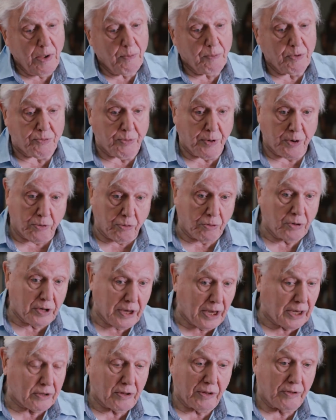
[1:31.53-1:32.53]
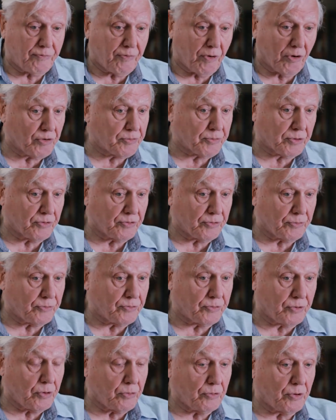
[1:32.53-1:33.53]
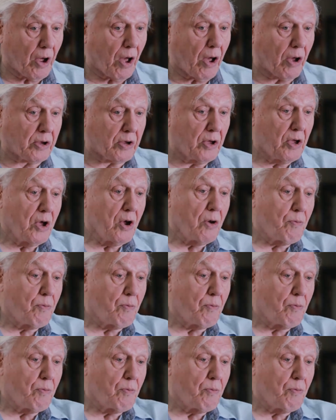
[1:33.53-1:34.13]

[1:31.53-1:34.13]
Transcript: which we couldn't get in the forest because it was too dark,